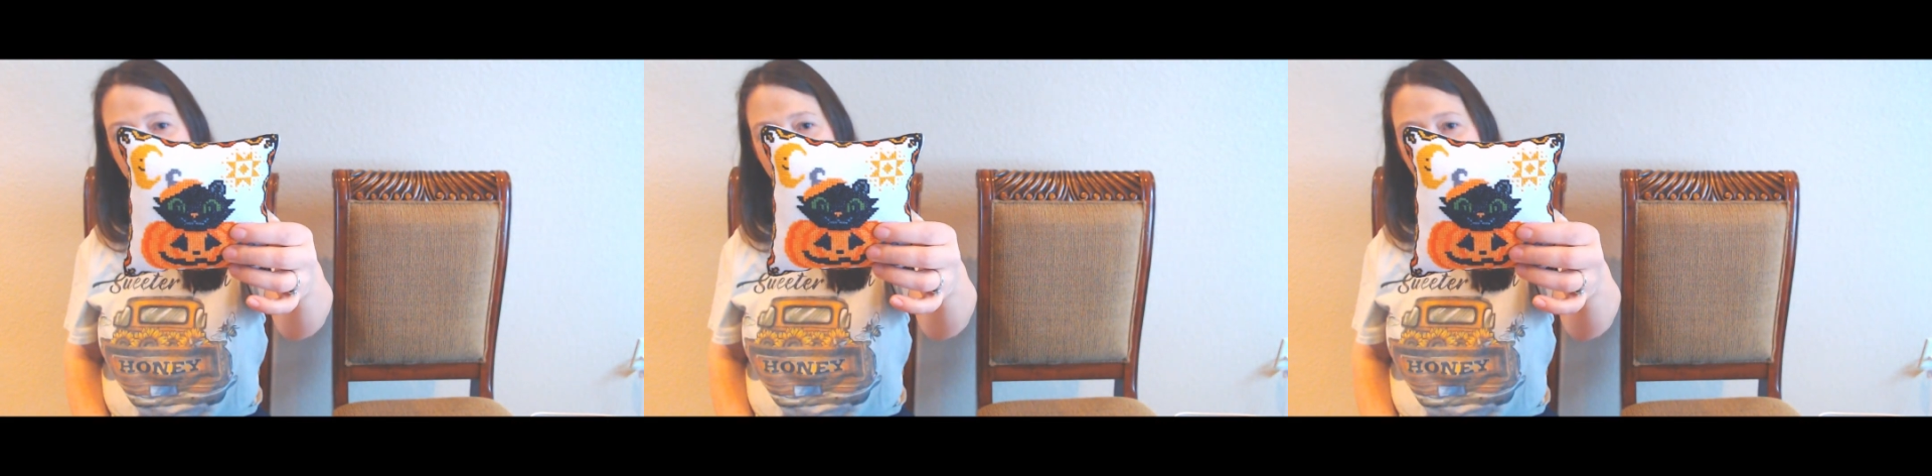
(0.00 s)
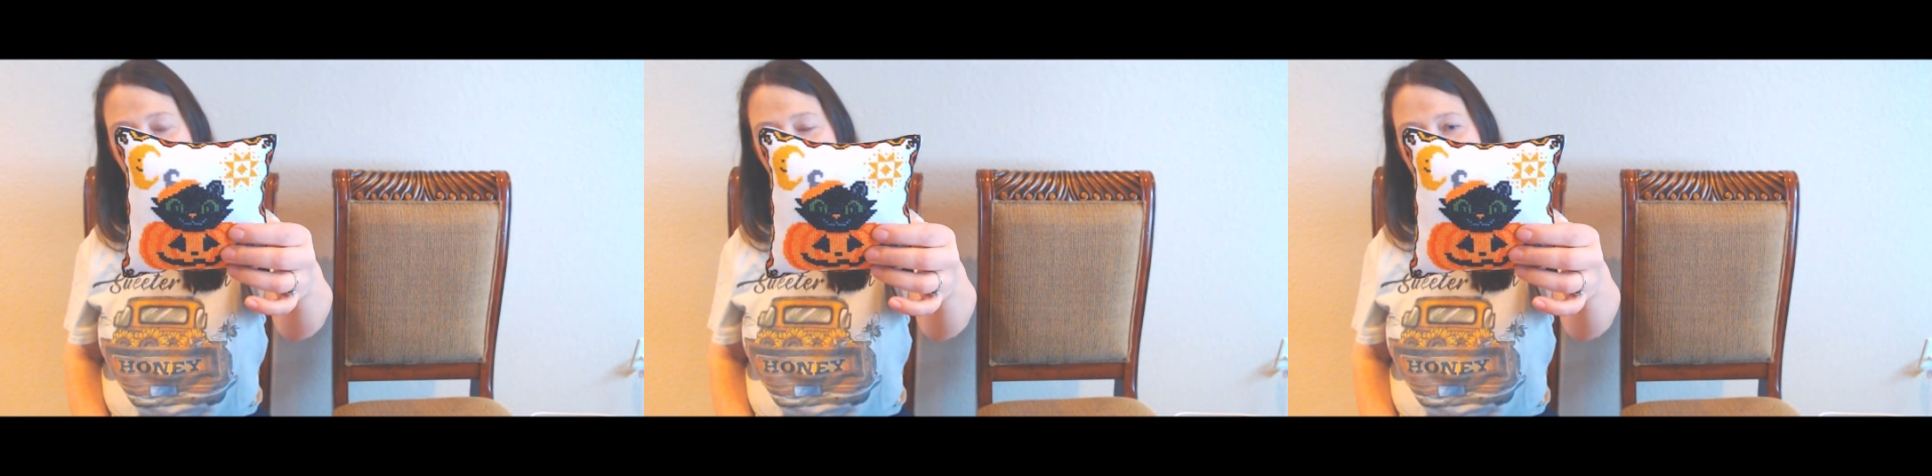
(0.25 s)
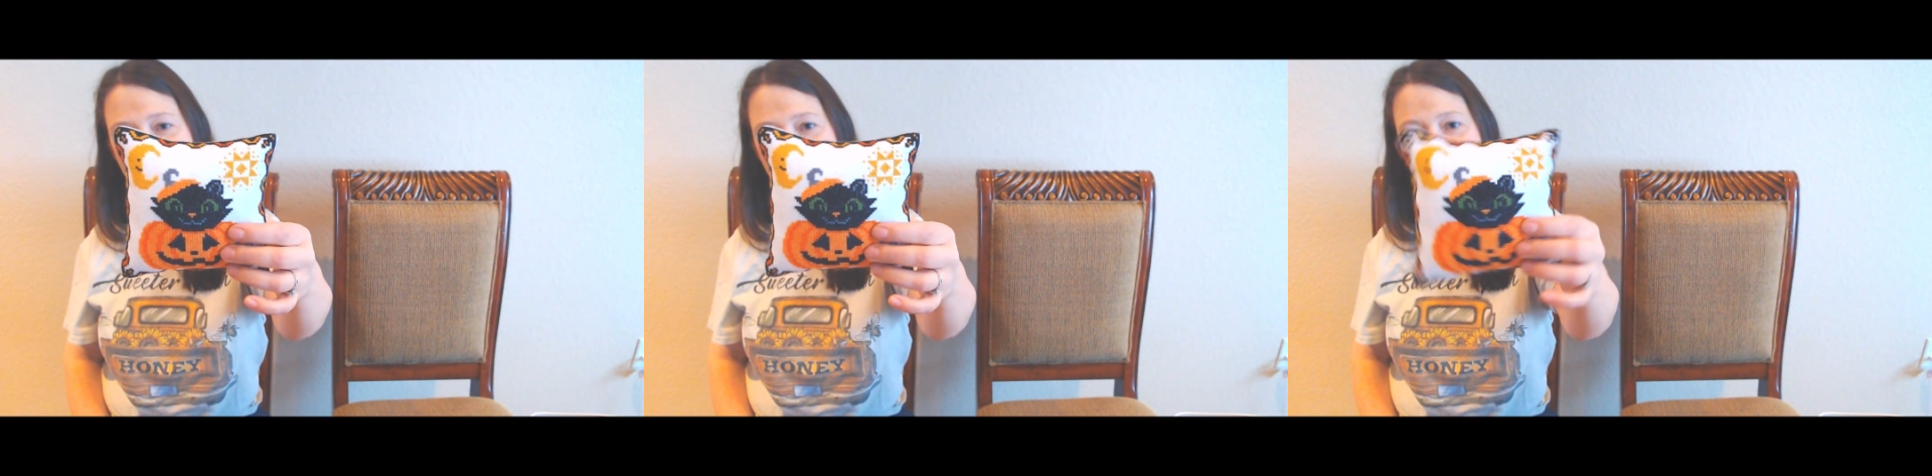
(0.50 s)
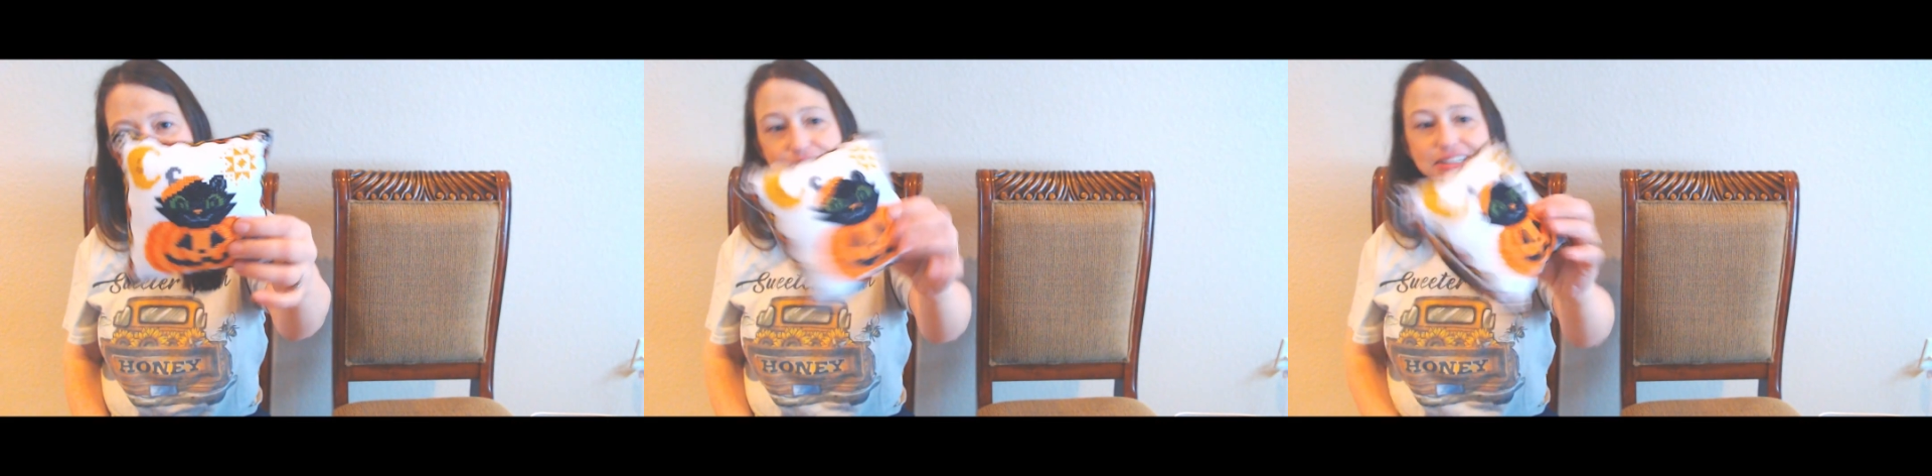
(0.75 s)
I
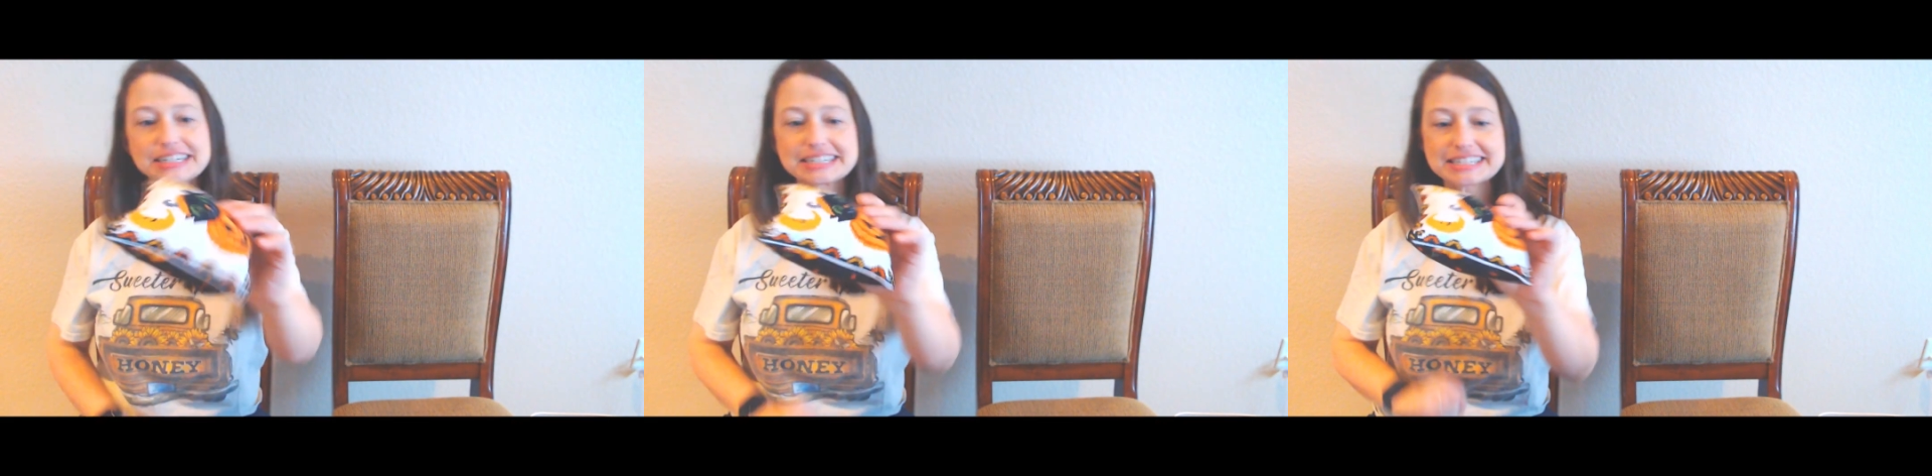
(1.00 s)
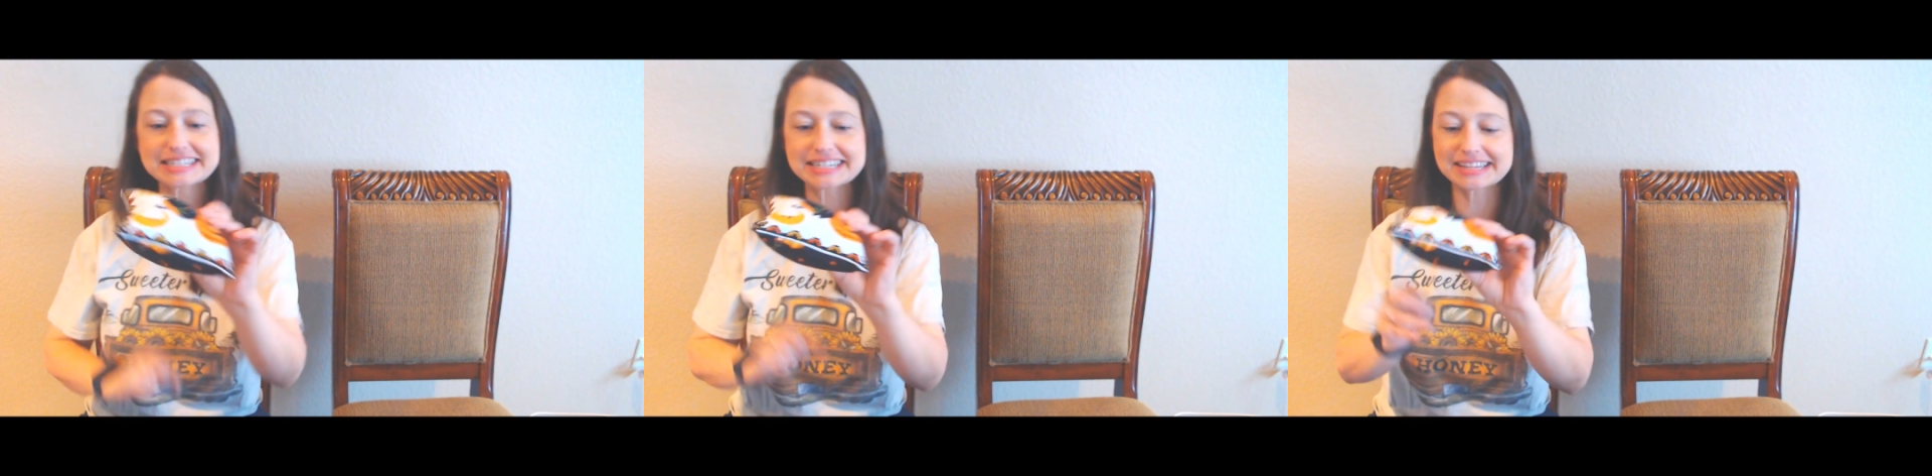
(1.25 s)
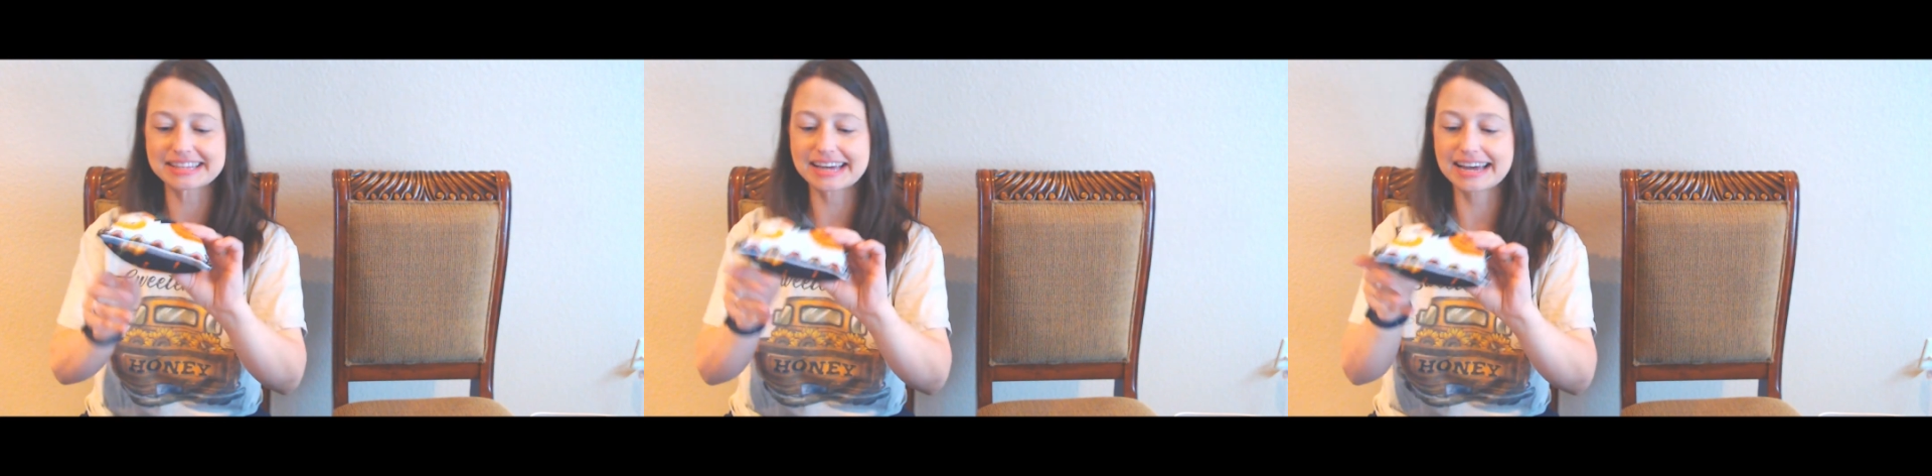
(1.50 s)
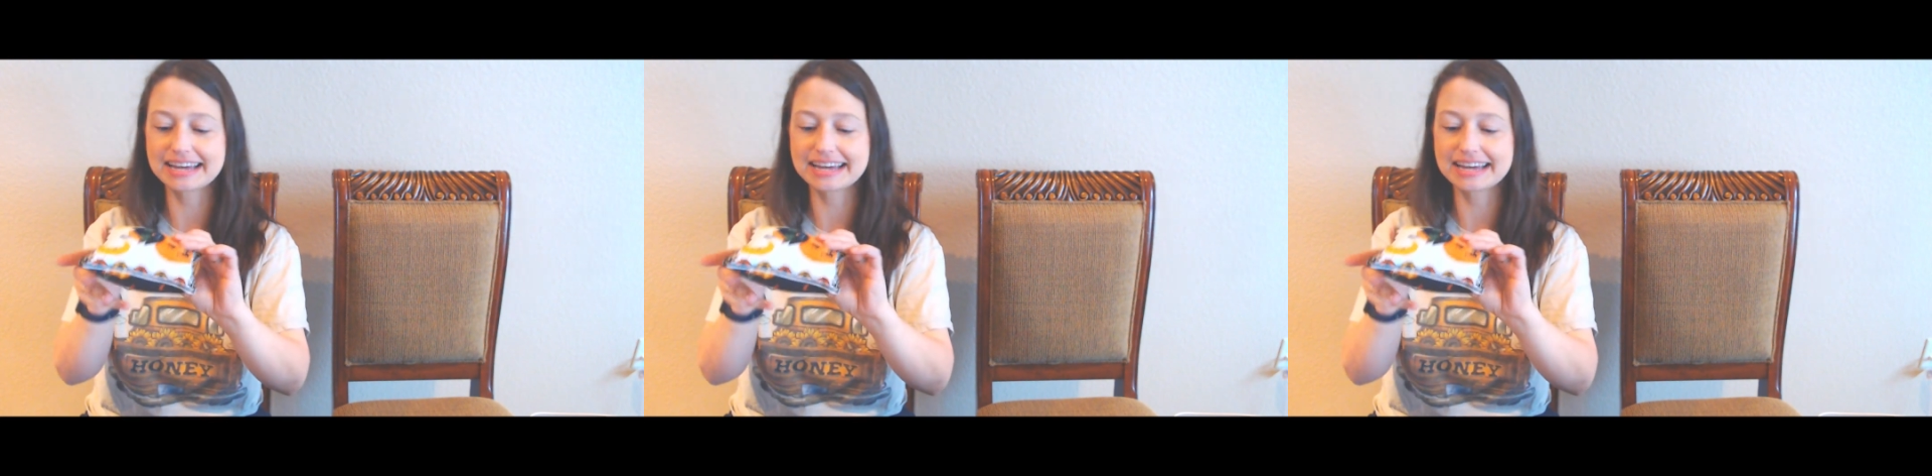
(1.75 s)
realized that